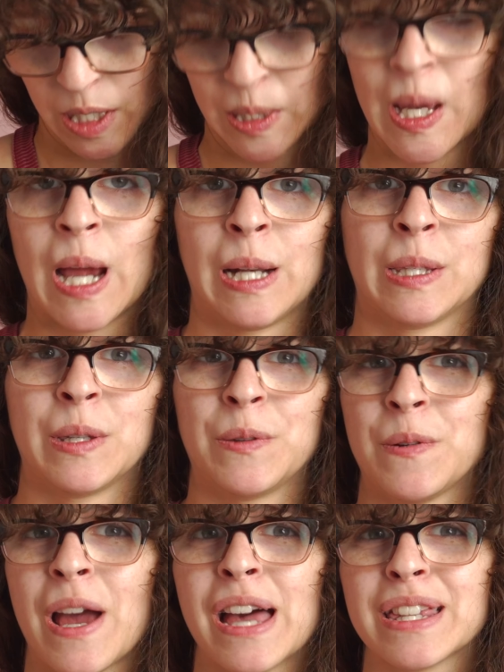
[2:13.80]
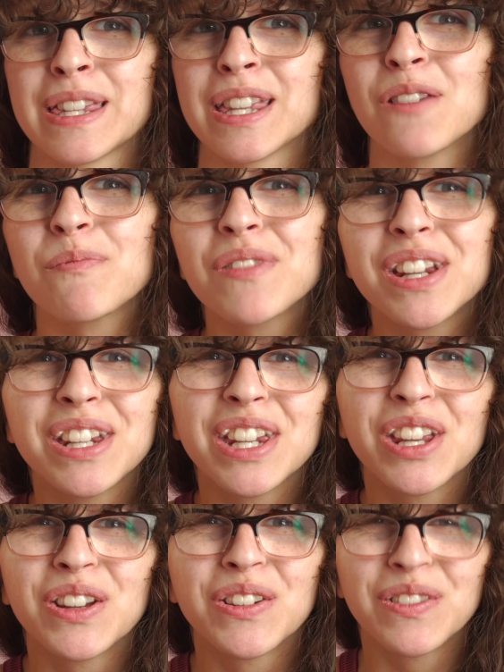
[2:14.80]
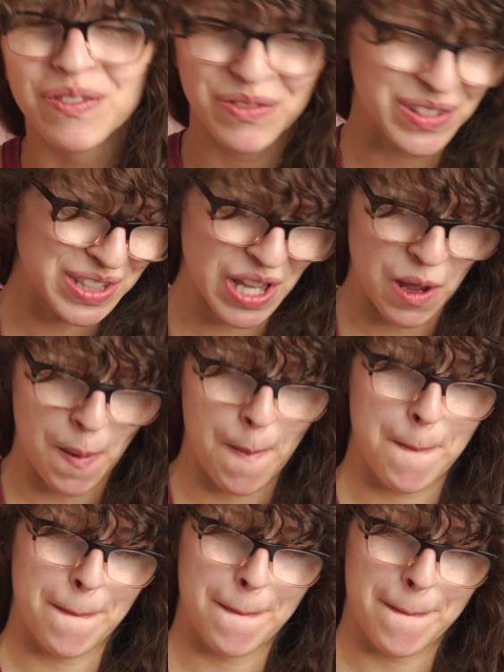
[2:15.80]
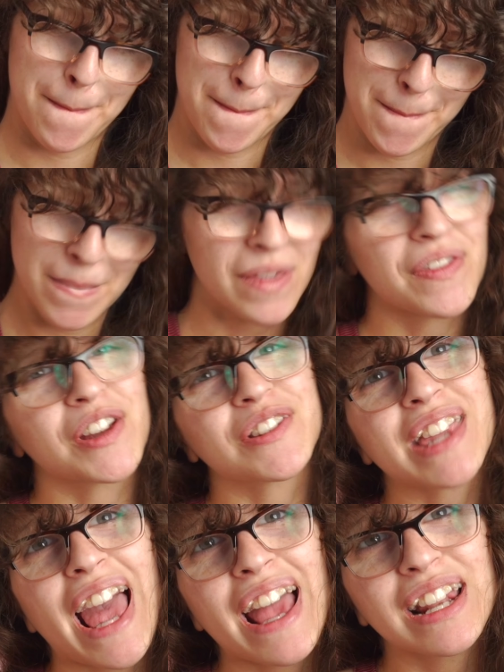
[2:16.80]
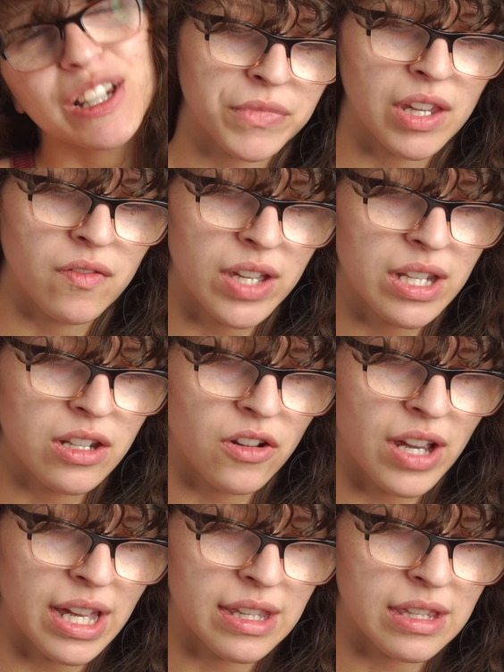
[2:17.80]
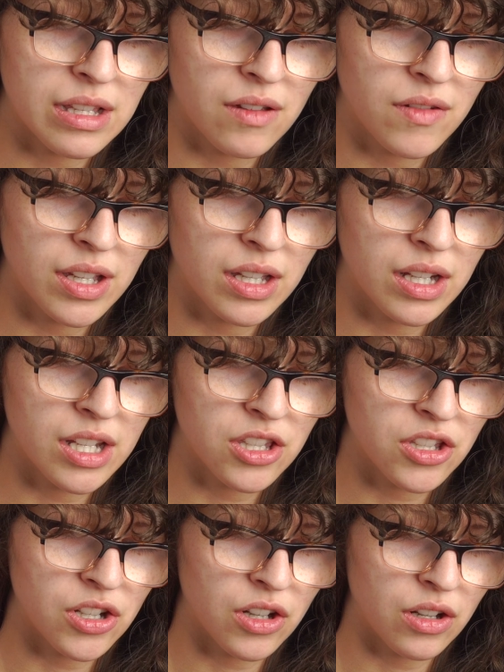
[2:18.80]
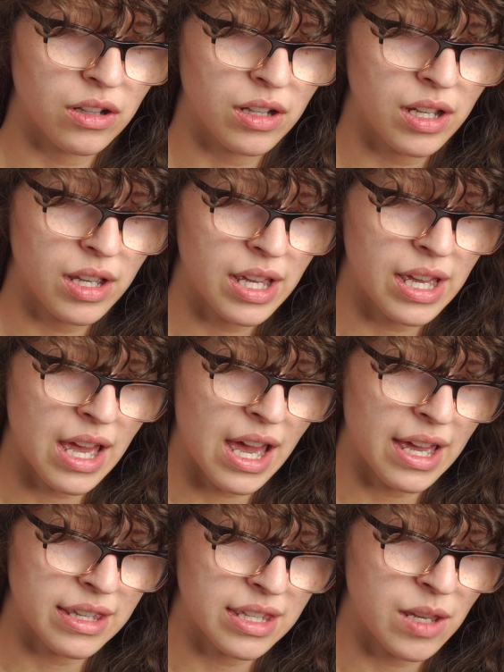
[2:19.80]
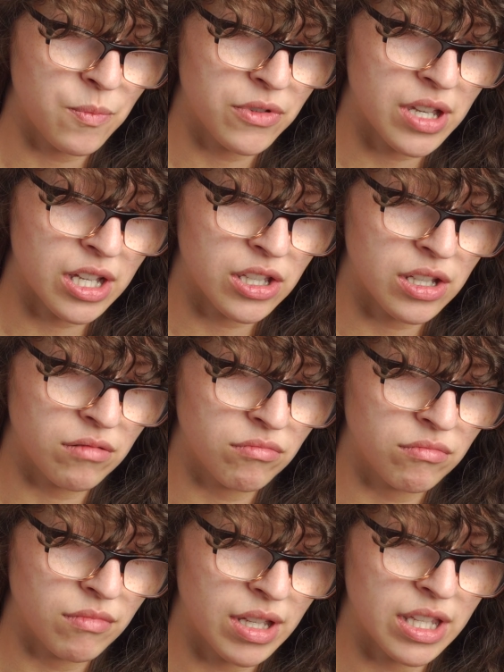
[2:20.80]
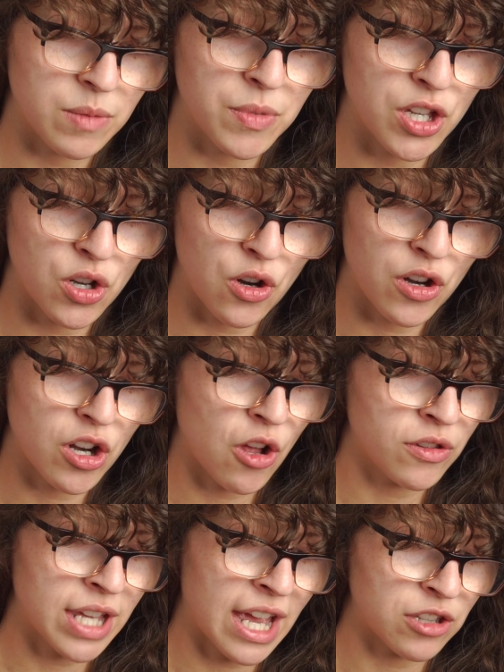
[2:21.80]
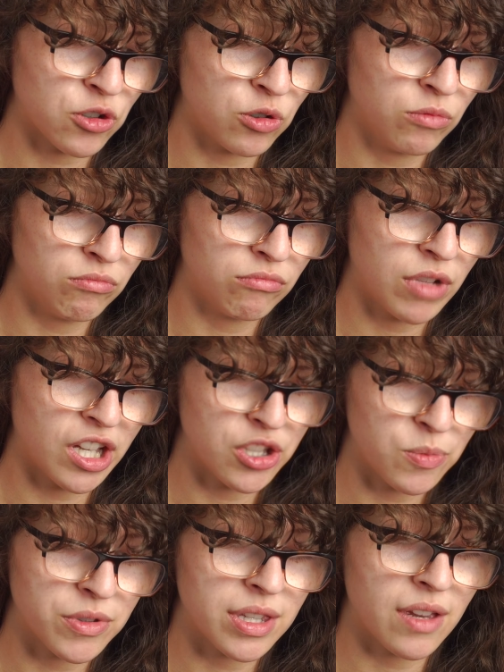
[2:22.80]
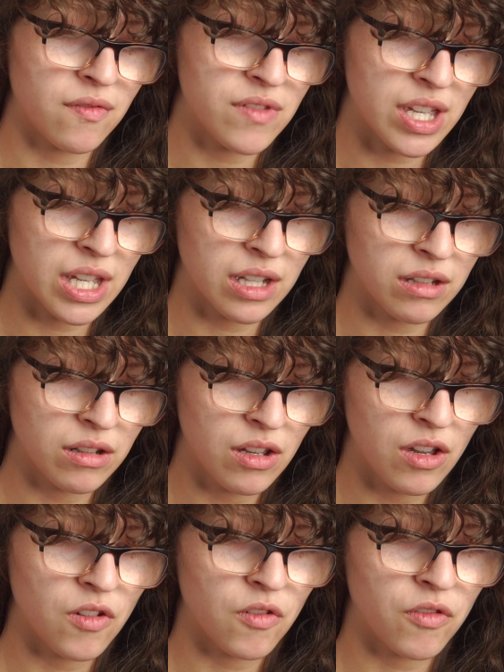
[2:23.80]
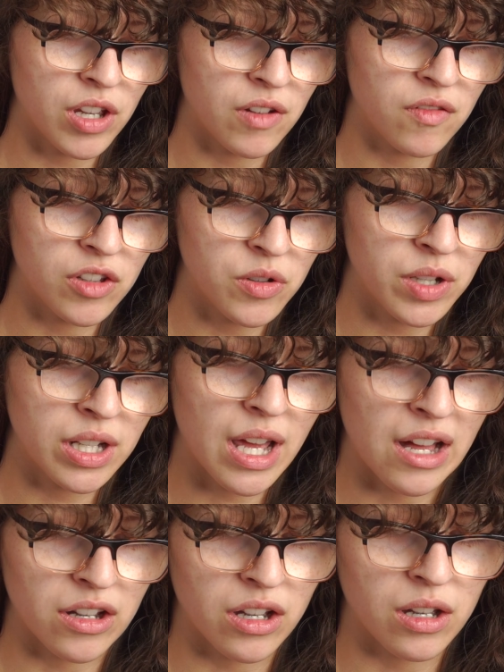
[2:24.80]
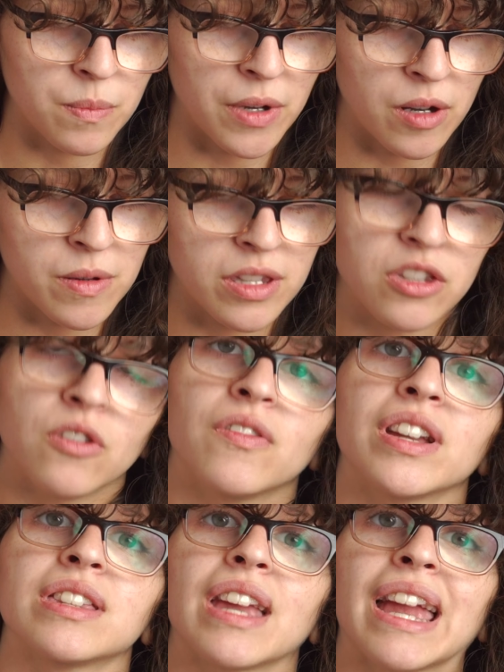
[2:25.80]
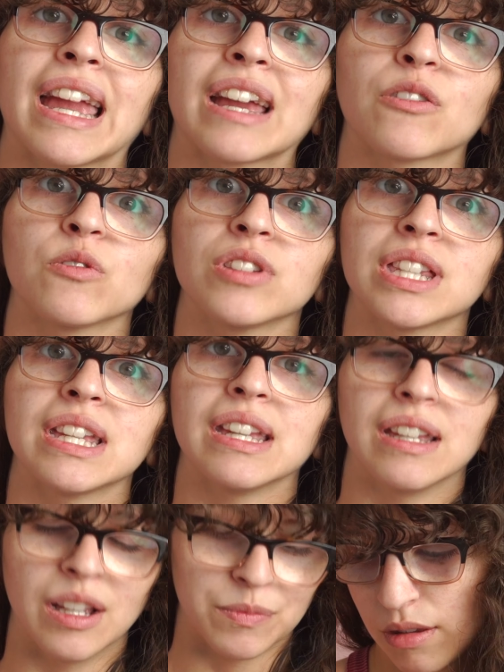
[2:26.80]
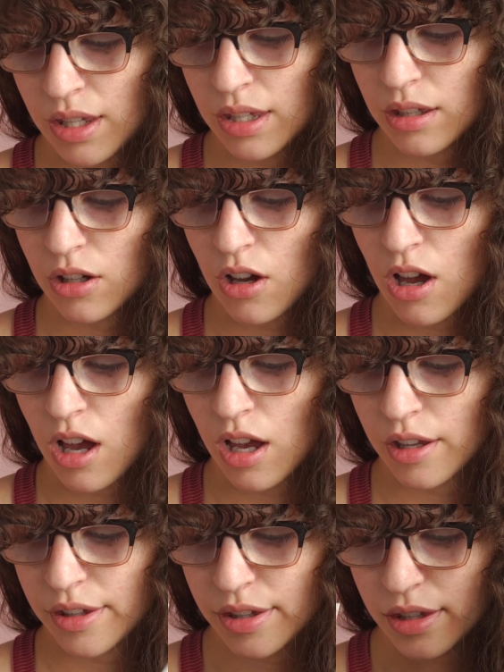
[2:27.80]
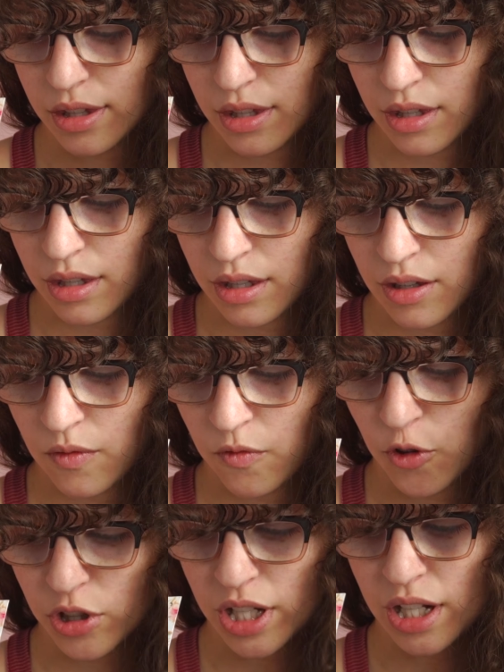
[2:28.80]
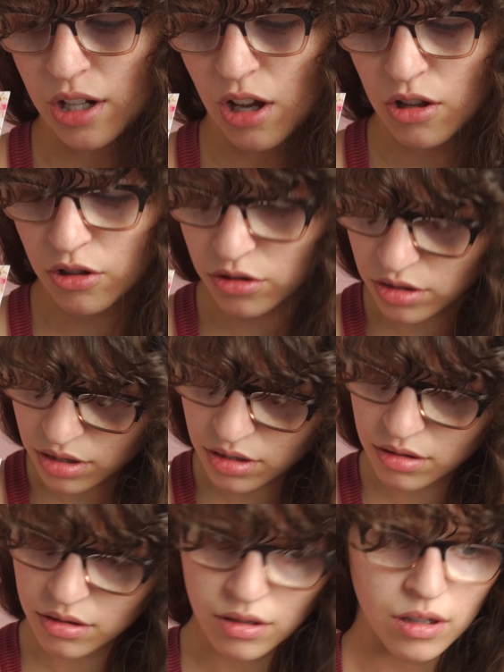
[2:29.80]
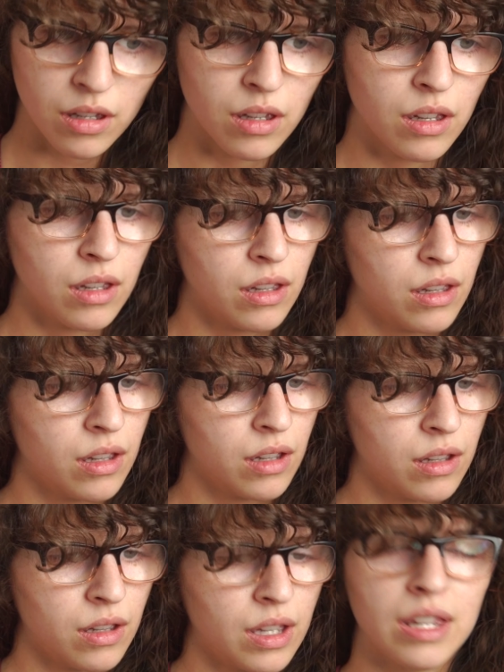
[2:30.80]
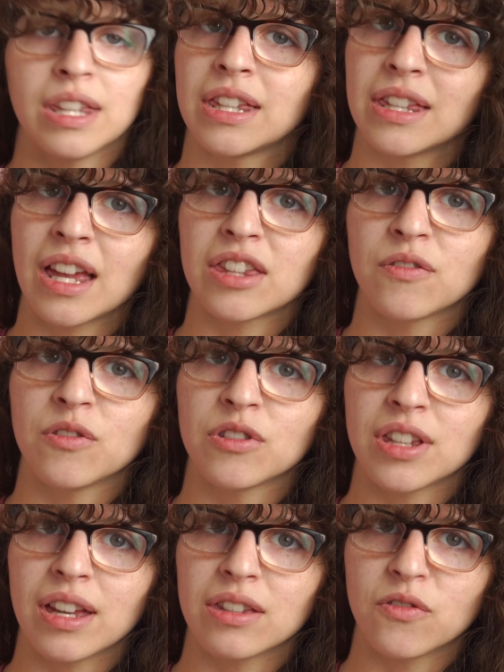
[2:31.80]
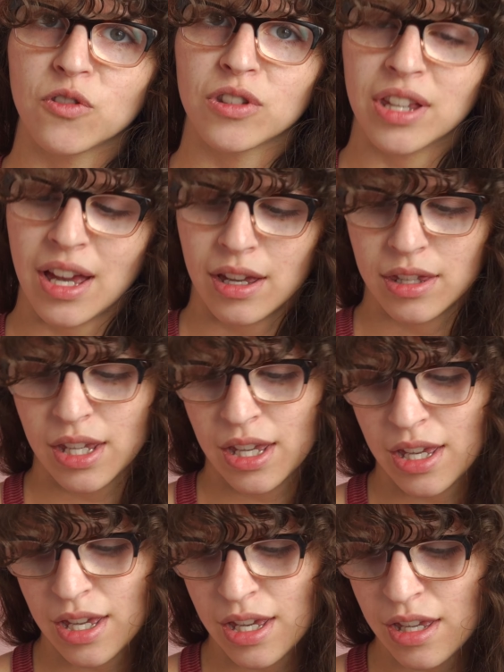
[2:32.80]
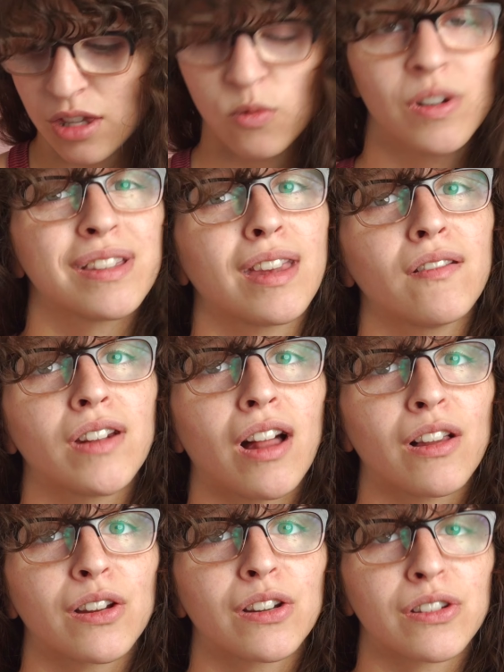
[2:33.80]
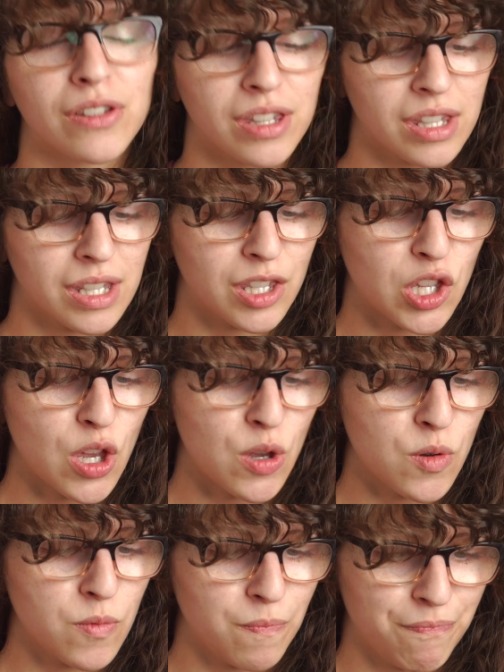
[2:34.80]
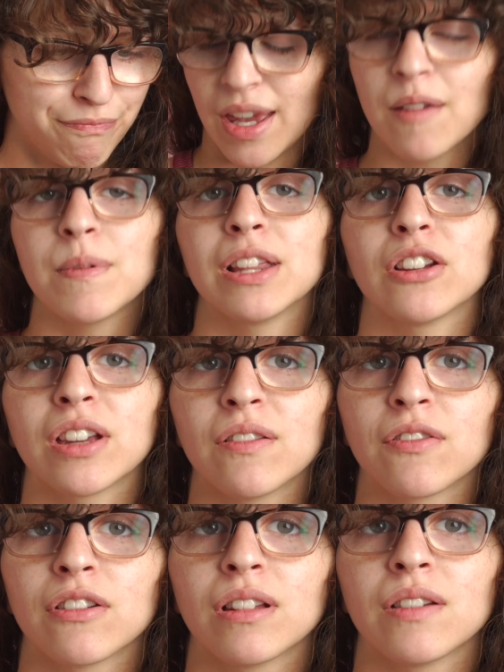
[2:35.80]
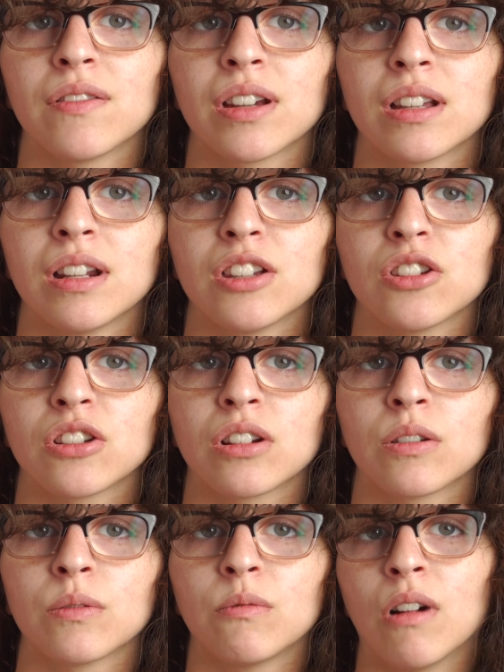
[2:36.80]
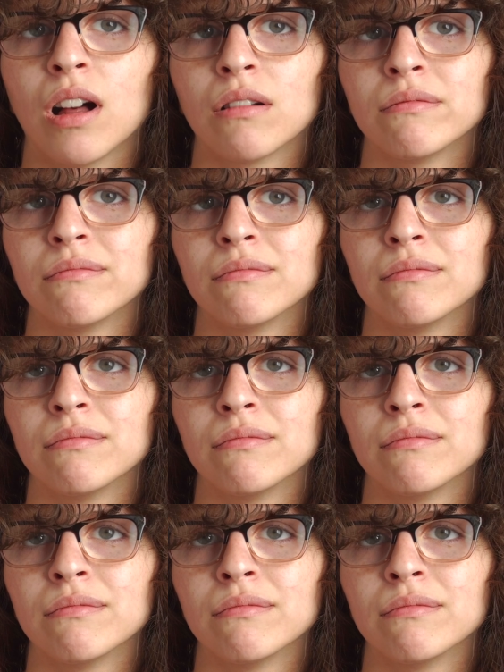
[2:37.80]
excited to try something new. So, there's that. Feed Your Ends leave-in conditioner. It has heat protection. It's pure and all natural, 100% vegan, free of gluten, alcohol, parabens, sulfates, and cruelty. This costs $14. And this is not the full size. Full size is $27. So I've been looking for a leave-in conditioner. Well,